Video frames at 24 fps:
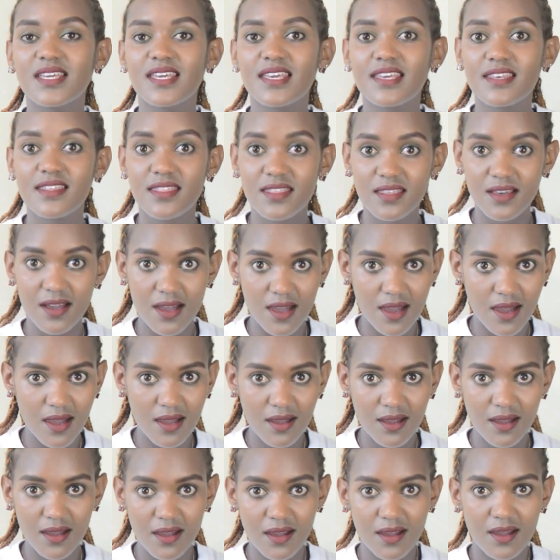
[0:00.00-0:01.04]
Thaa
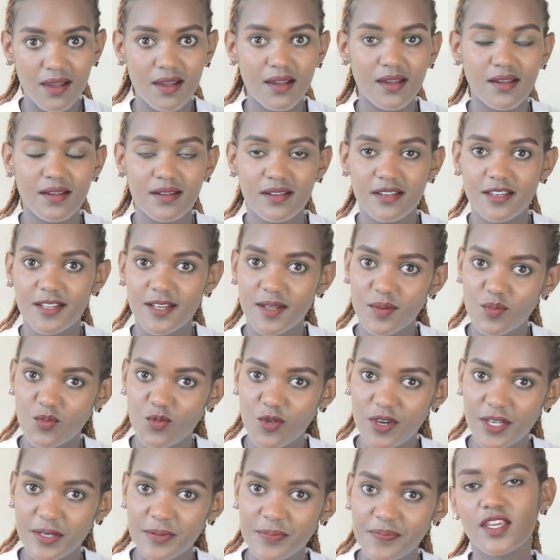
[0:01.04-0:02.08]

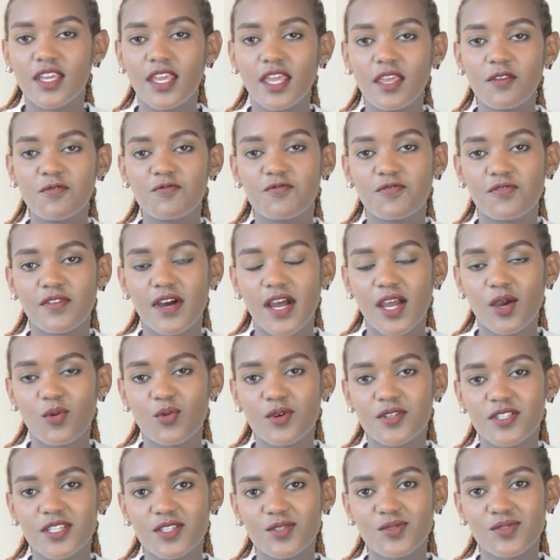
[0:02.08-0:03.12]
rimwe. If I
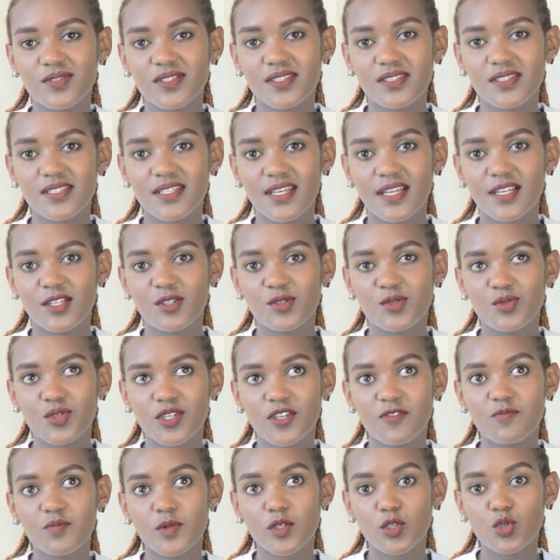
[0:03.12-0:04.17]
wanted to tell you to
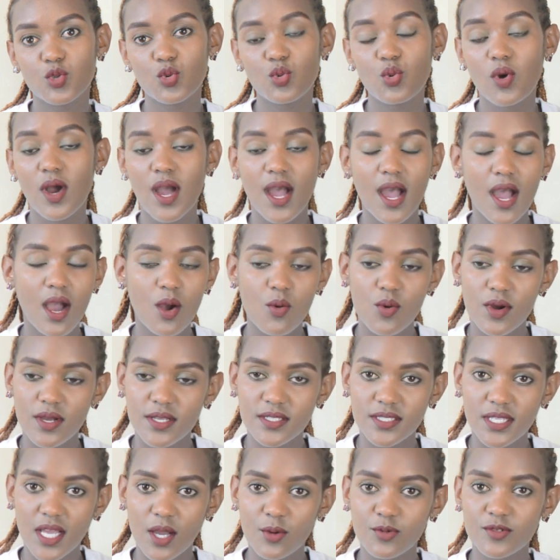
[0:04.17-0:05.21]
give me 2
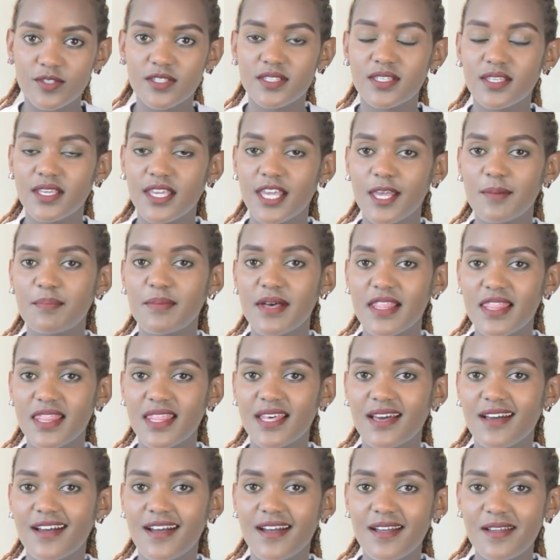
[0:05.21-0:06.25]
hours, I would say
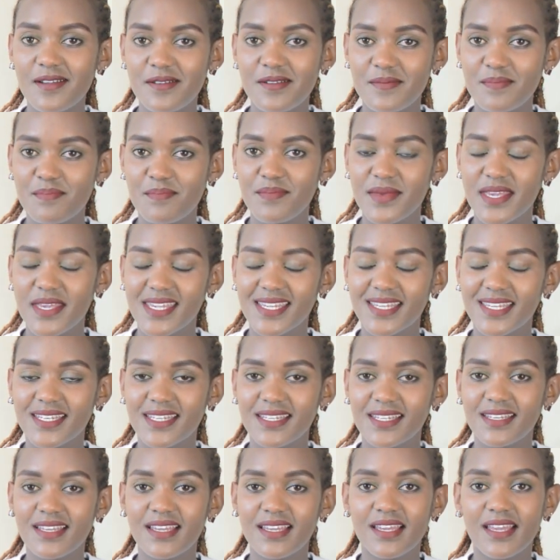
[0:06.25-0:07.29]
Thaa meri.